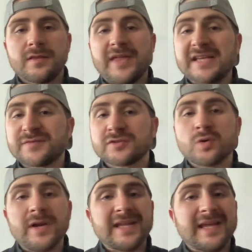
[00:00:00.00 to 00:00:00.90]
Thanks for
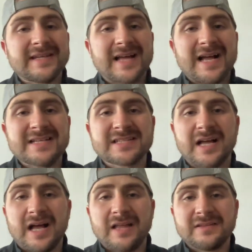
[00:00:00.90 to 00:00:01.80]
joining in, guys.
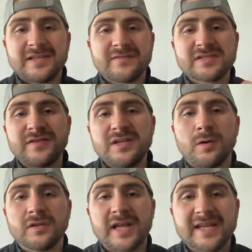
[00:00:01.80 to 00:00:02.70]
Give this
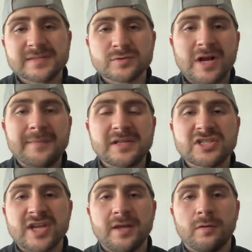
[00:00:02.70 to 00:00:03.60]
video a like, subscribe to the
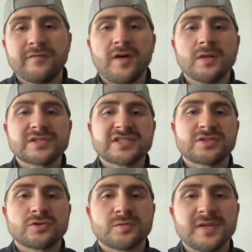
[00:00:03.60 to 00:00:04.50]
channel, follow us on
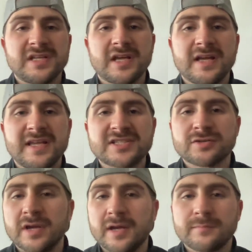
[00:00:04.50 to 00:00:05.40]
social media,
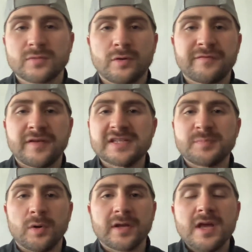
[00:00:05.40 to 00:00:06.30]
Instagram, go to
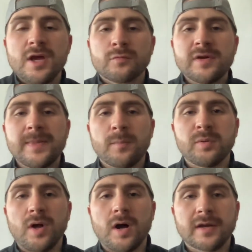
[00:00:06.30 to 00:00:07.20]
Facebook, read the
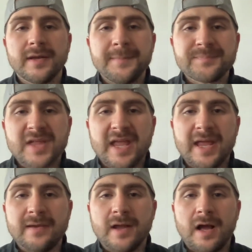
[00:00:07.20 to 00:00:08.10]
blog,
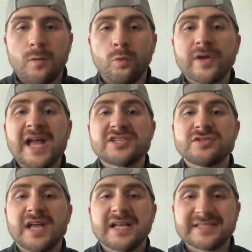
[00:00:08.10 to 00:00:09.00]
and we'll catch
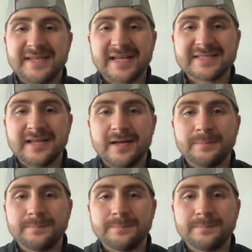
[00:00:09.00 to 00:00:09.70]
you guys next time.